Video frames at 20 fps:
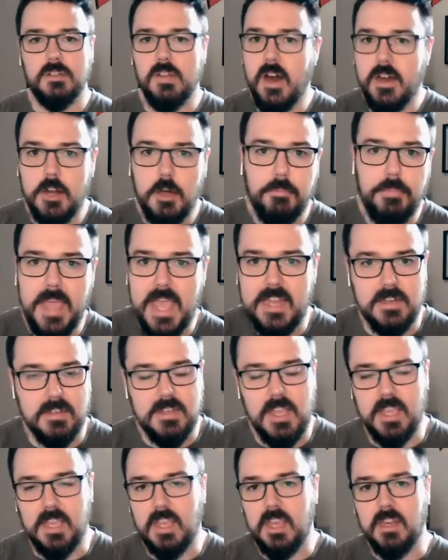a Delano
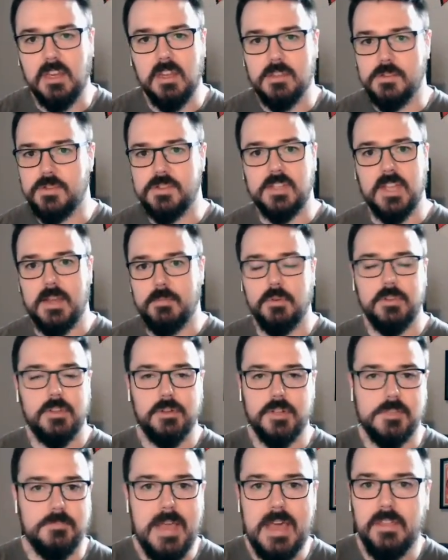Banton taking another step,
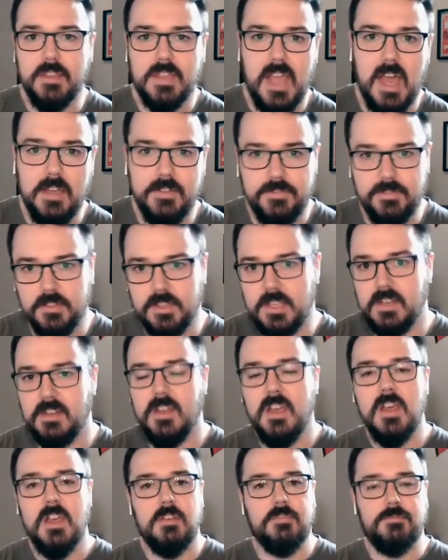whether it's Malachi
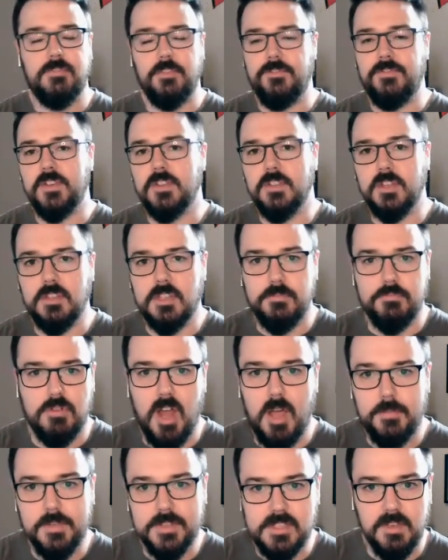Flynn fulfilling the
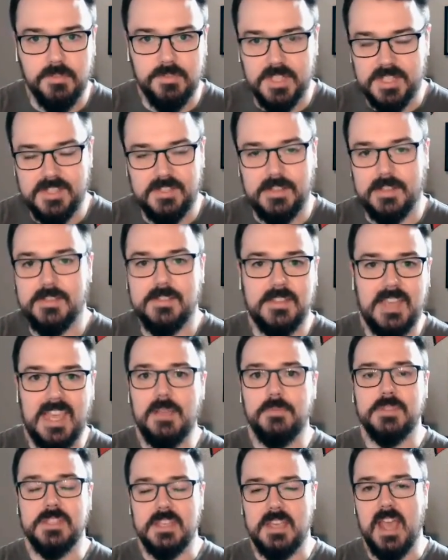promise of the six
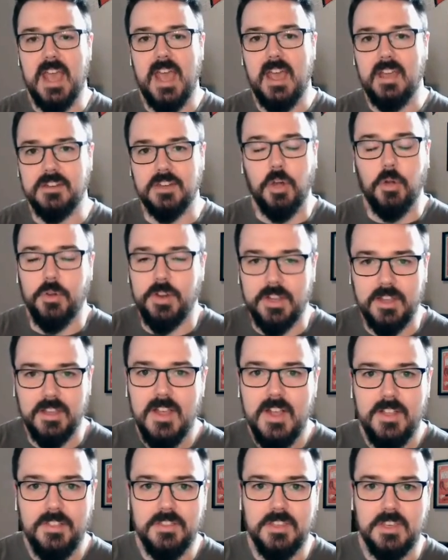games he had
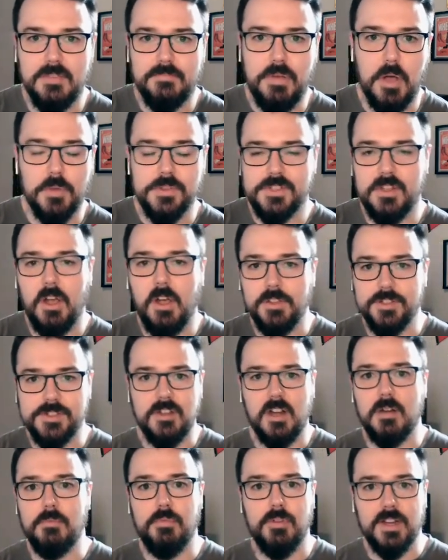during the post
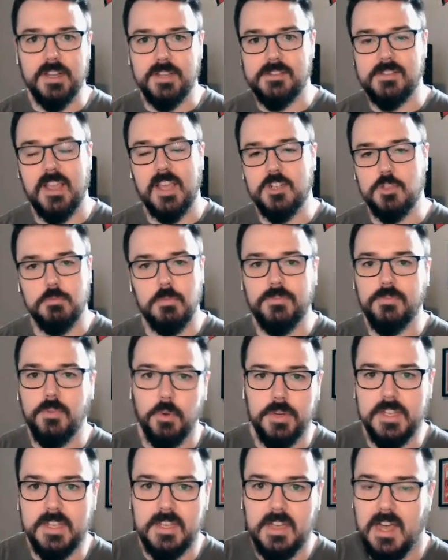All-Star break schedule
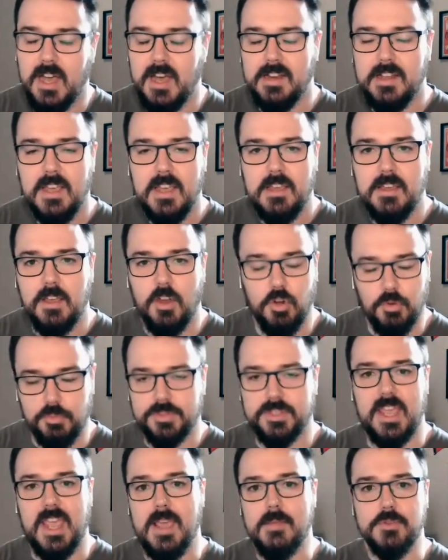before he got
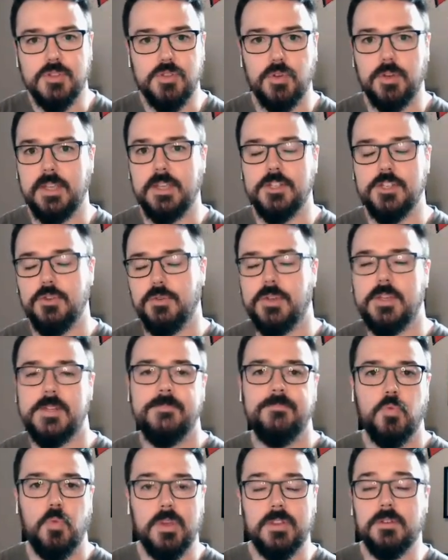hurt with the hamstring
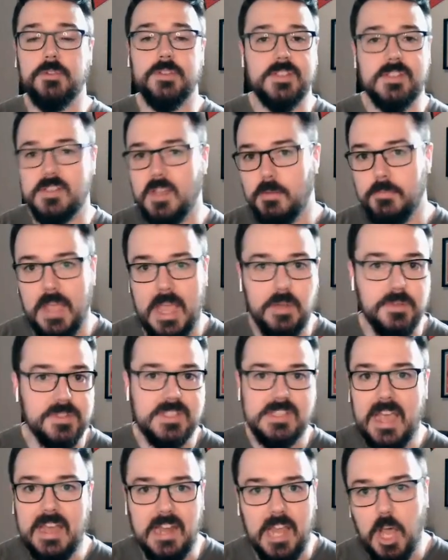injury, whether it's some
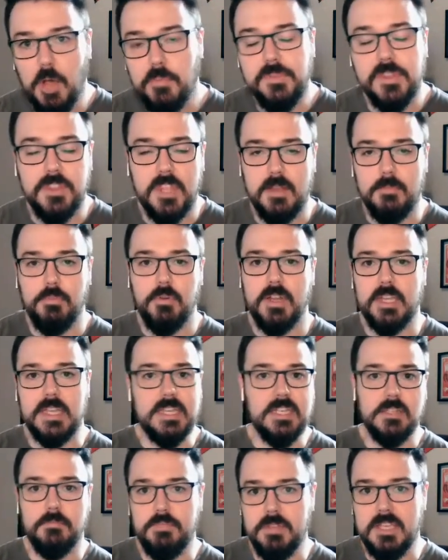outside help that they
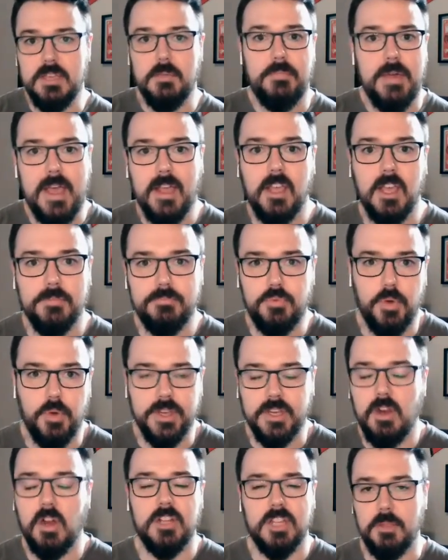bring in to be a backup
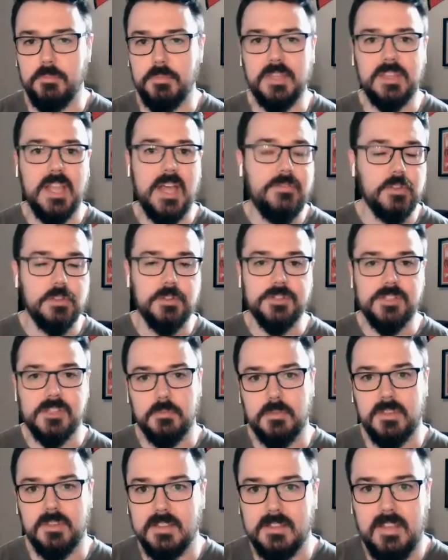point guard in the mid-level or
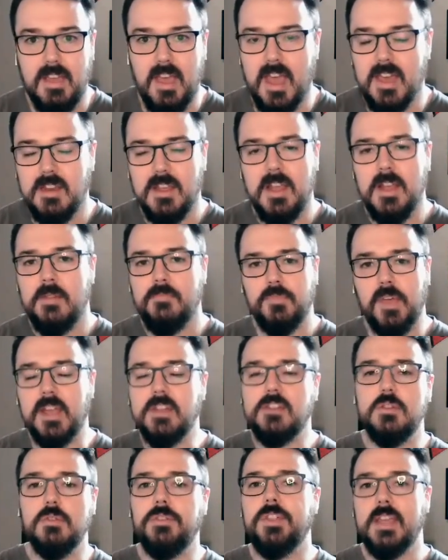something like that,
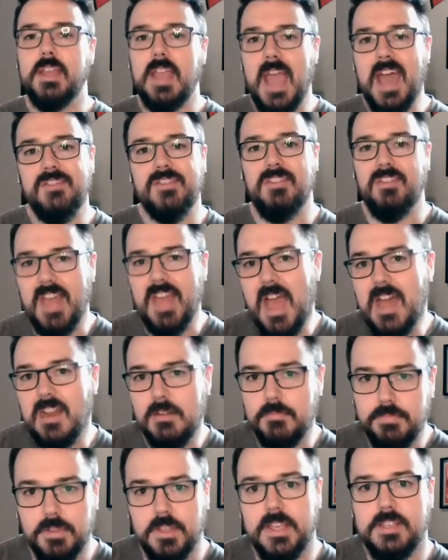I do think having
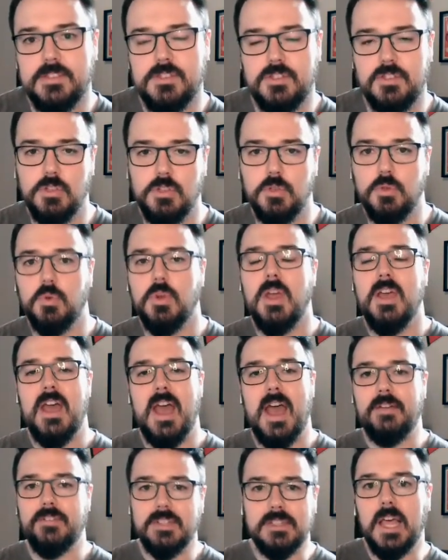that in place to
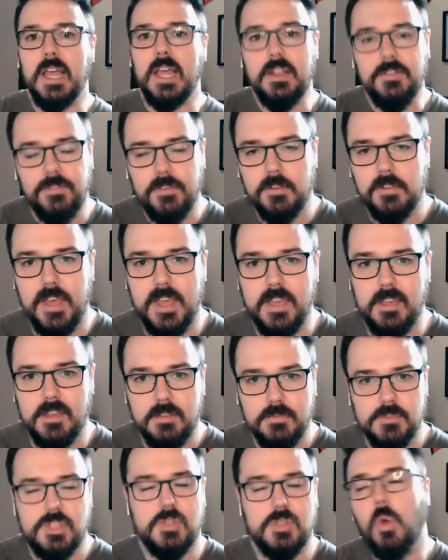have a
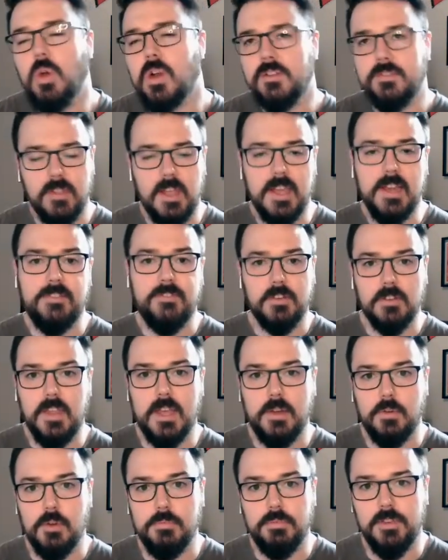like-for-like, sort of
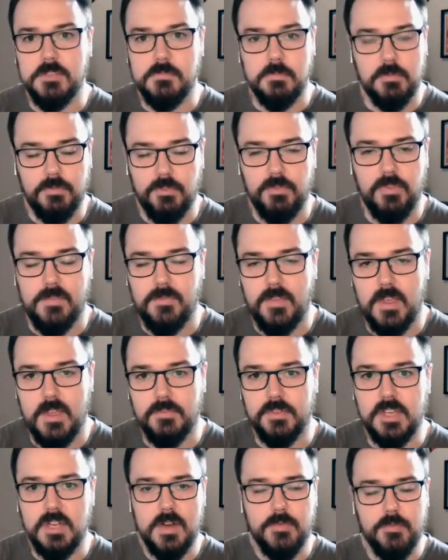like-for-like replacement for Fred
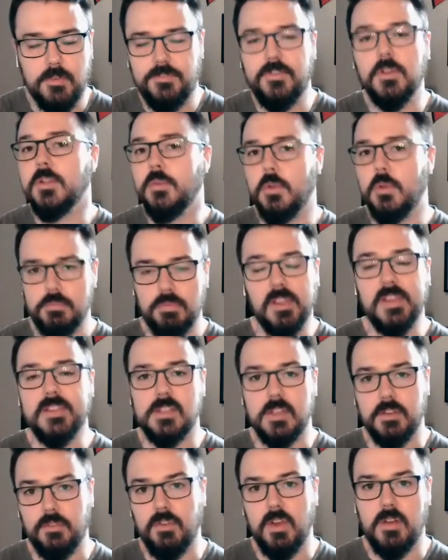VanVleet. You're never fully
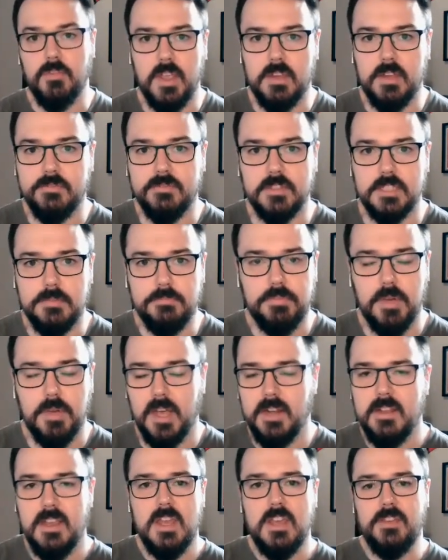replacing Fred VanVleet,
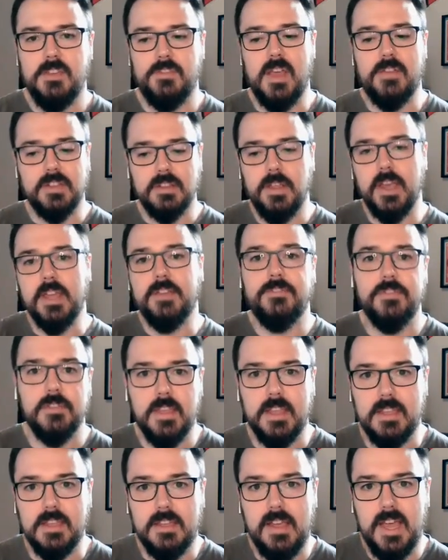but if you have a
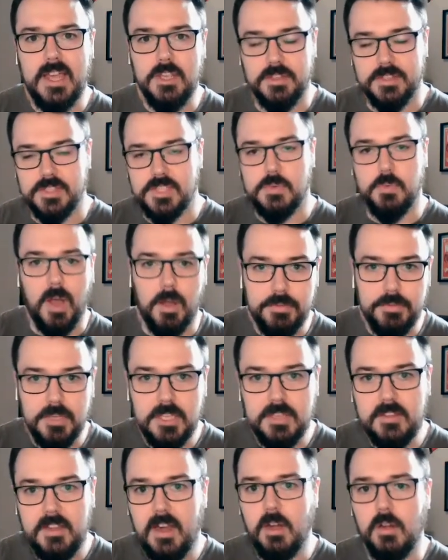like-for-like guy you can
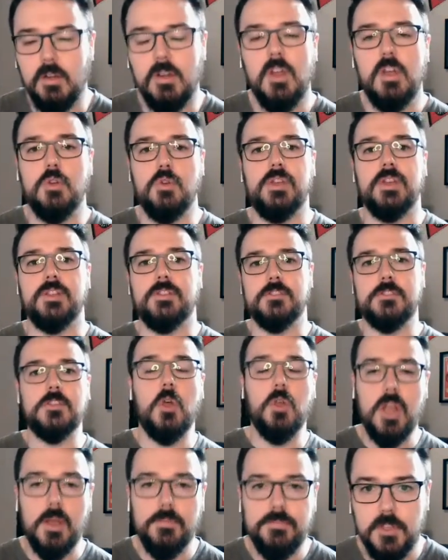swap in there, who can
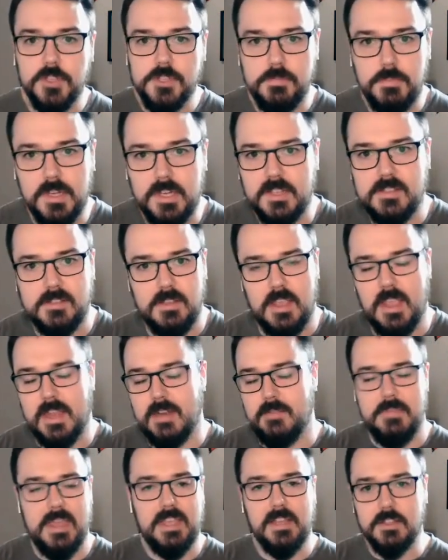soak up those minutes
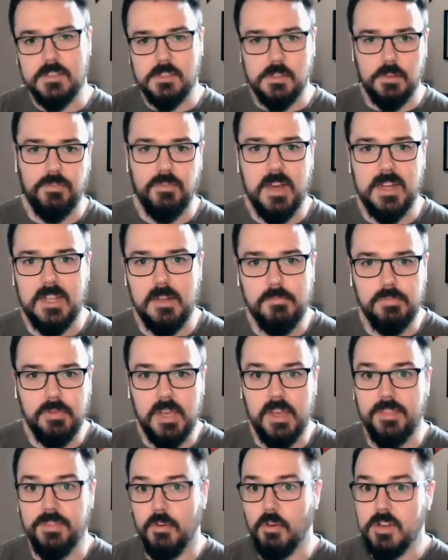and make it so Fred can
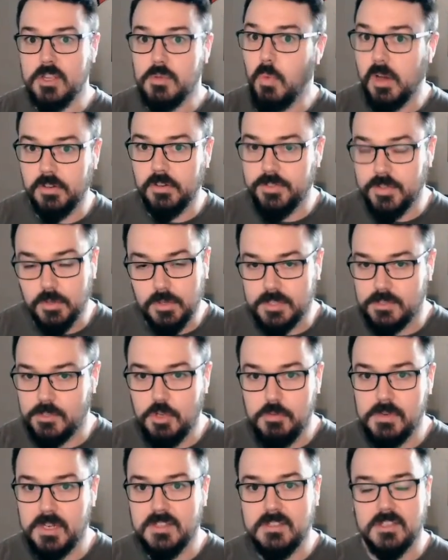play 31 or
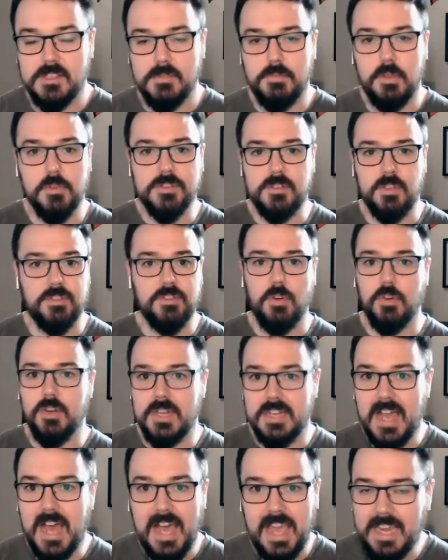32 minutes as opposed to
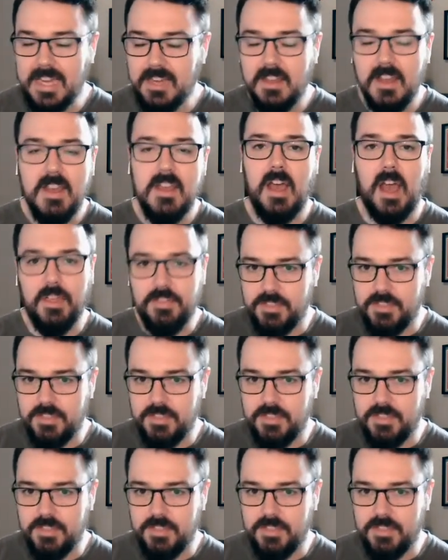39,